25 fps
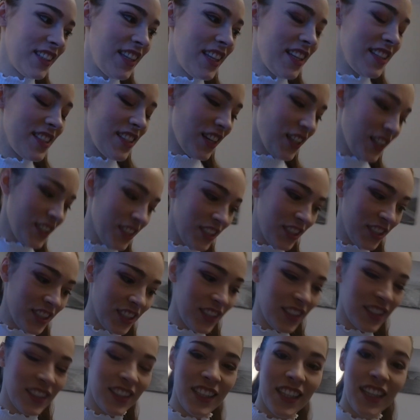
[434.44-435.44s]
force you
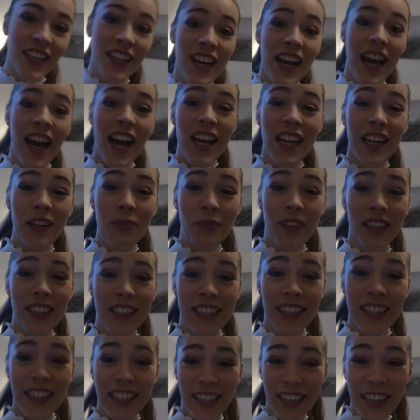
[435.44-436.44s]
to go to these
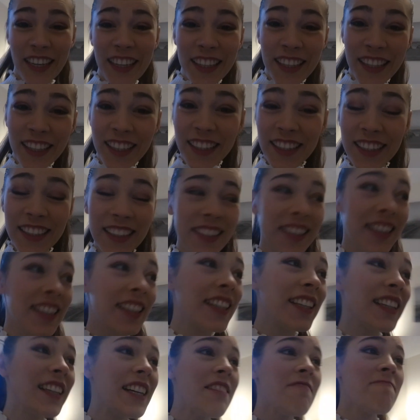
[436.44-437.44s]
auditions, force you to
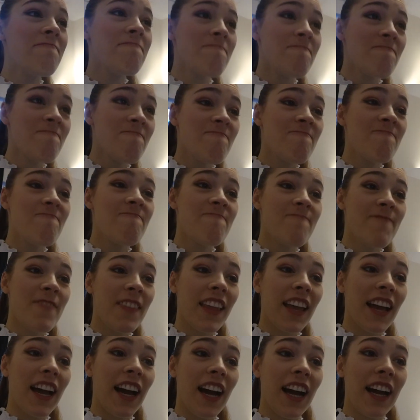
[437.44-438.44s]
fly there,
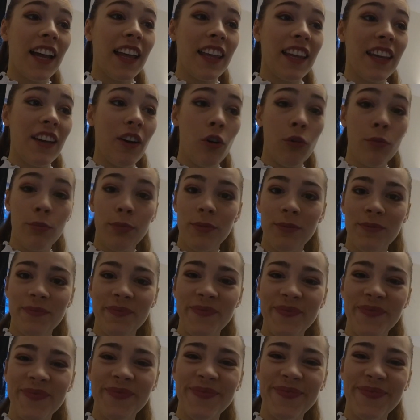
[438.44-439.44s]
travel there, do